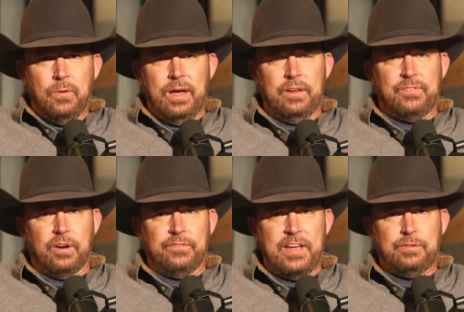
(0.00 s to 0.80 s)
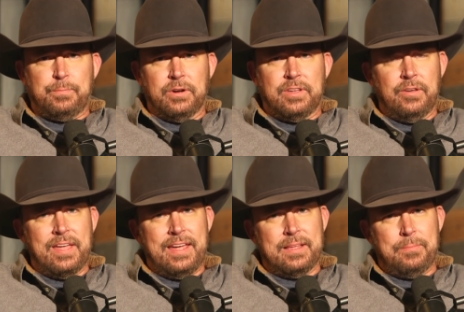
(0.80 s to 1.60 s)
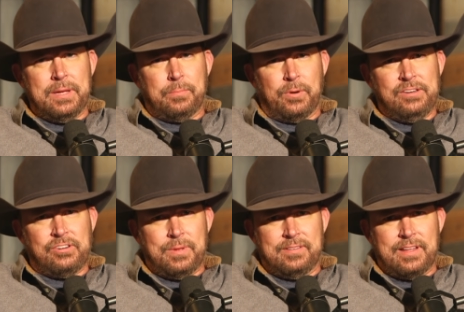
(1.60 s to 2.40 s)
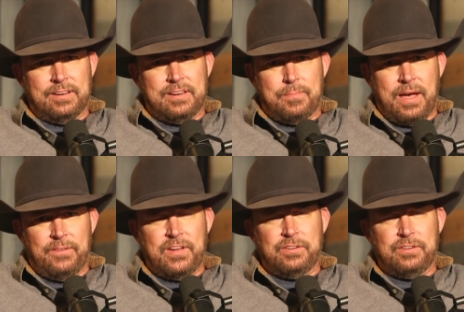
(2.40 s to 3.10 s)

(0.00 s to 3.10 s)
Well, if you're on Facebook, you know they had that big breach I've been telling you about.